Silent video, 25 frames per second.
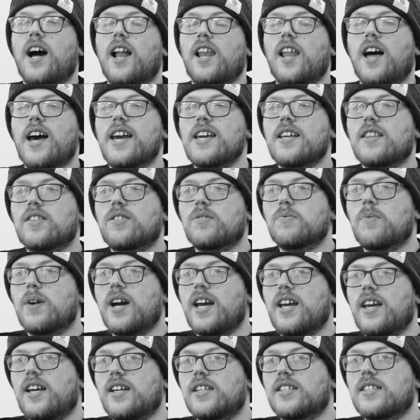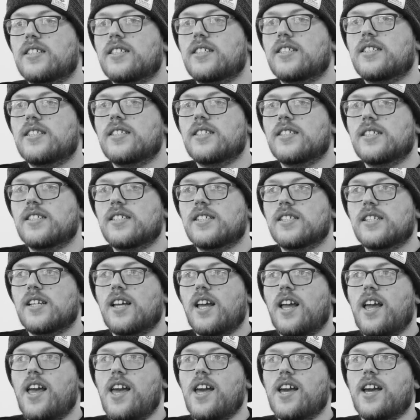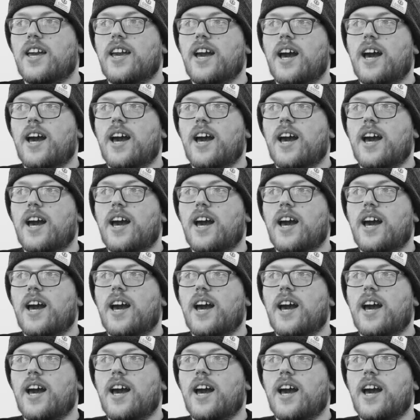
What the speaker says: I like the way it